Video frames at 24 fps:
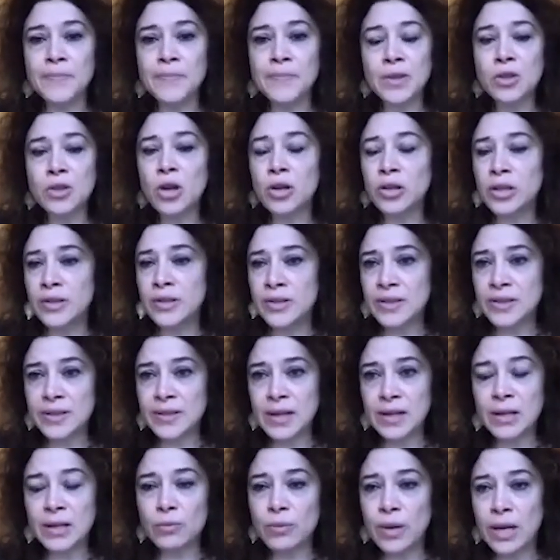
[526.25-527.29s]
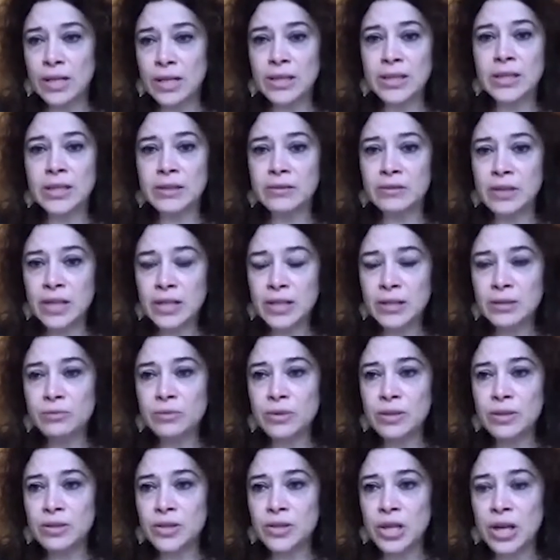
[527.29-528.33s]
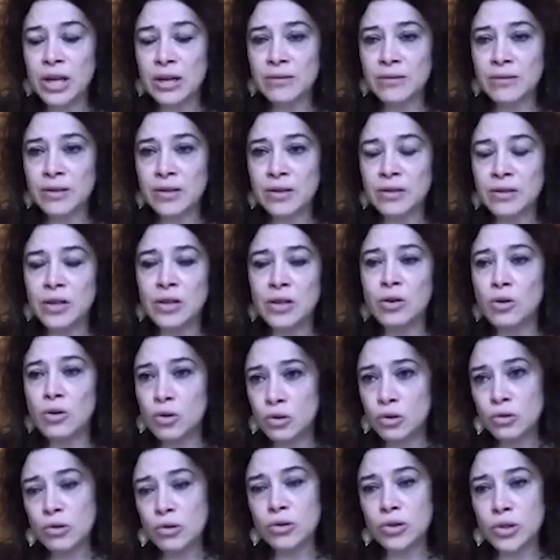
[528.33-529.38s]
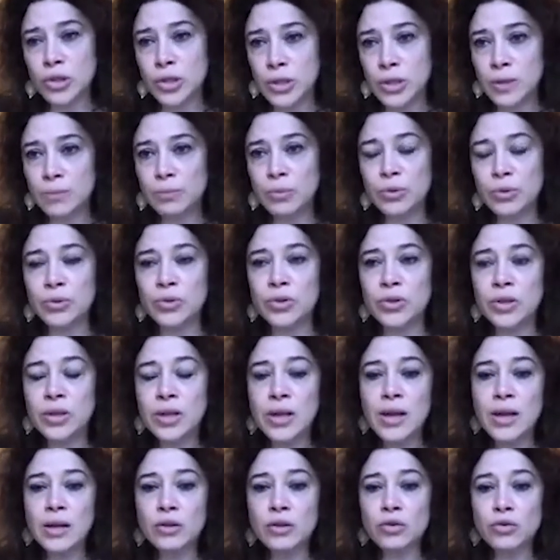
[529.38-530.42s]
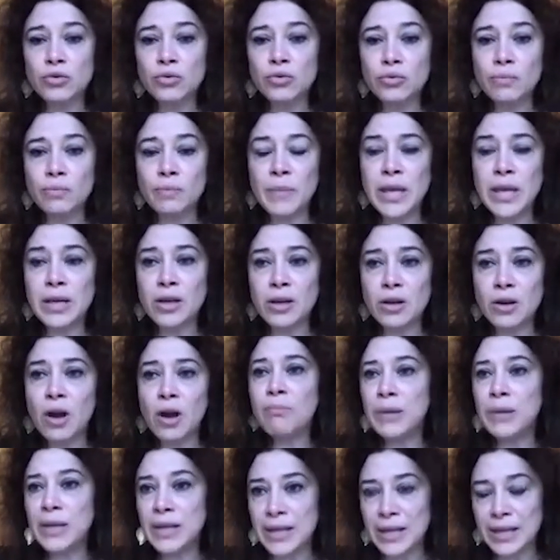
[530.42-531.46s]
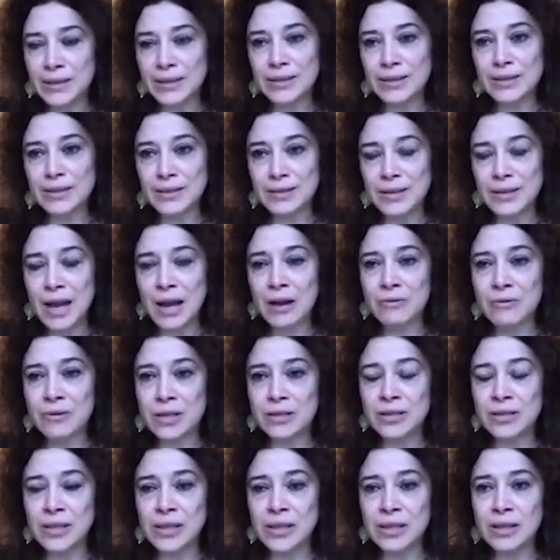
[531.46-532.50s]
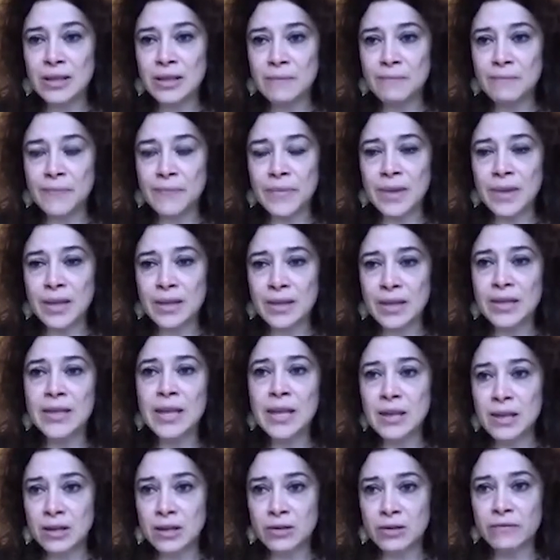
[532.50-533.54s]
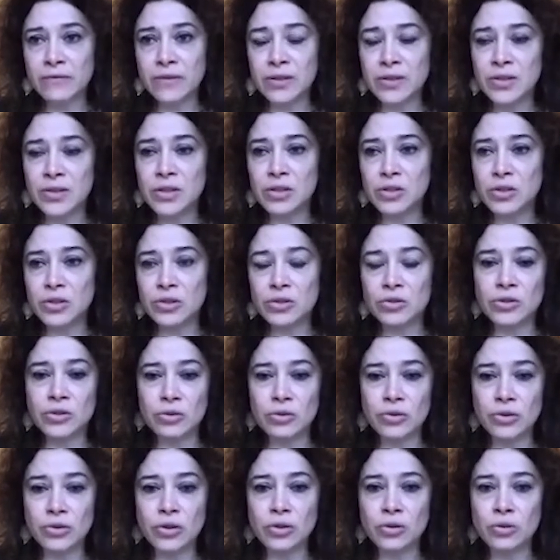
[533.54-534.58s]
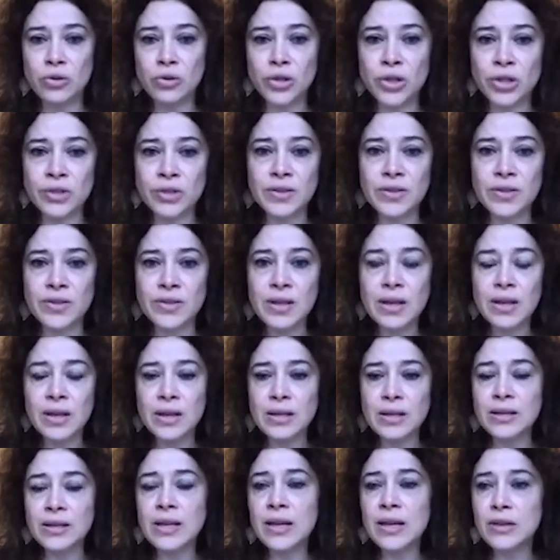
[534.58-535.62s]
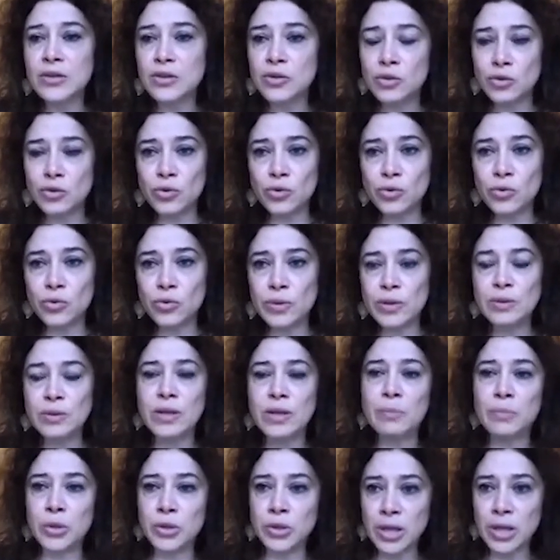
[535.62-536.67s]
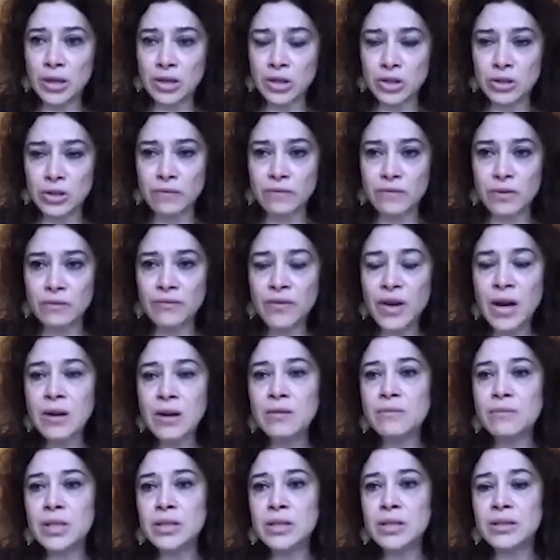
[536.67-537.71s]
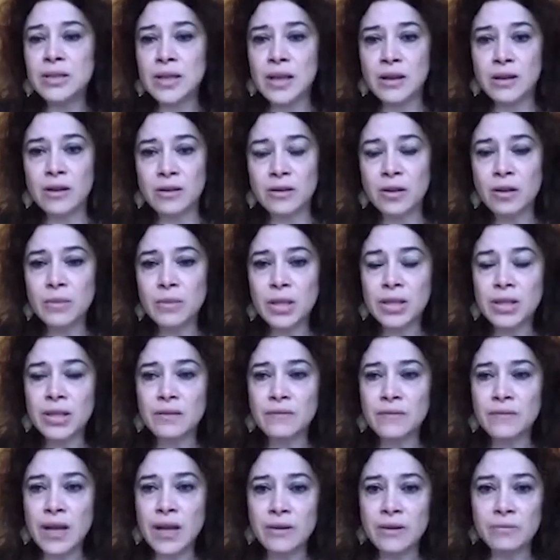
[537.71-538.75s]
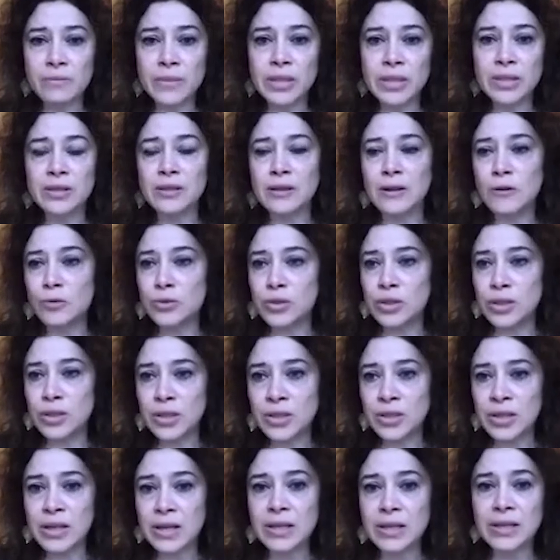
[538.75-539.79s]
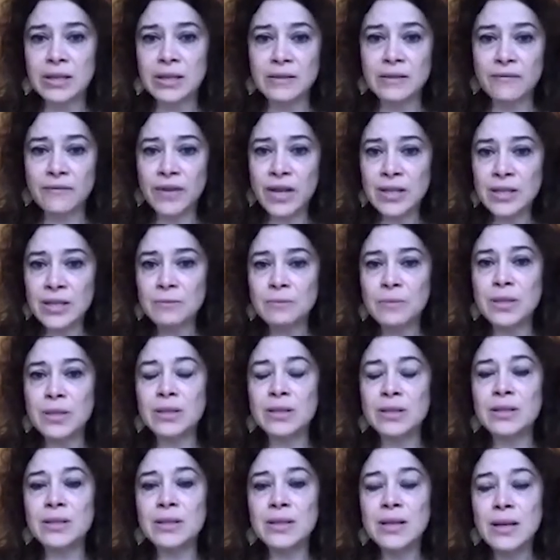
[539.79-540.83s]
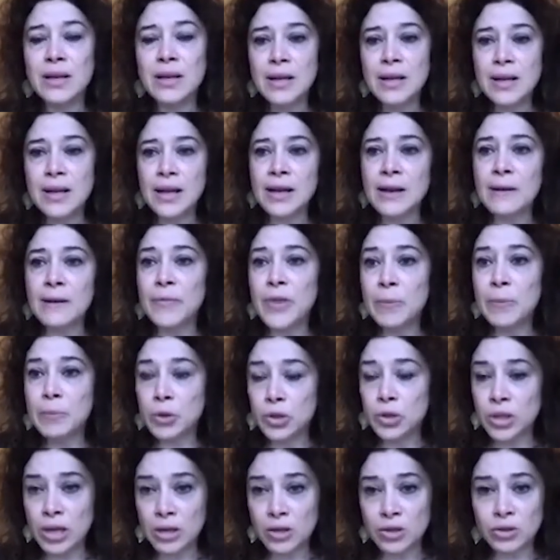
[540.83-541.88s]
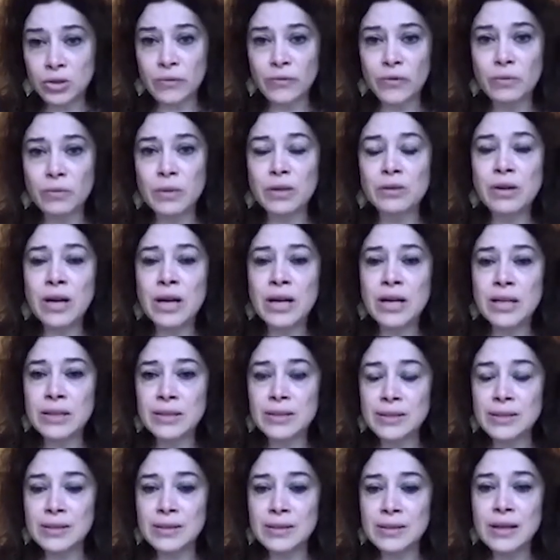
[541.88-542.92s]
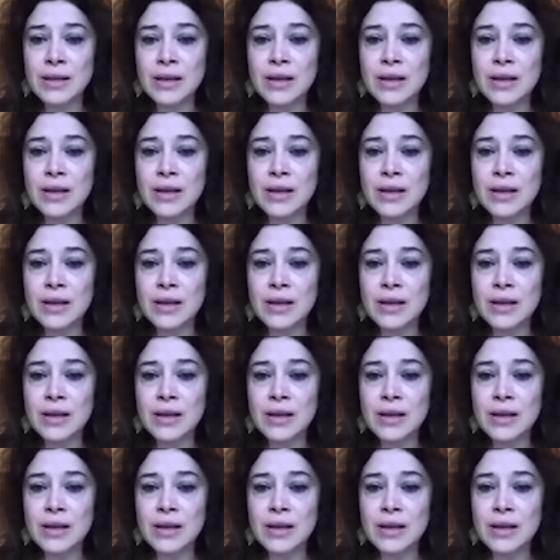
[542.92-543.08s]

not necessarily well integrated with each other, that all contribute to make complicated the taking of decisions on the oceans. That has to do with the protection of the environment, economic development, including trade and investment, the protection of human rights,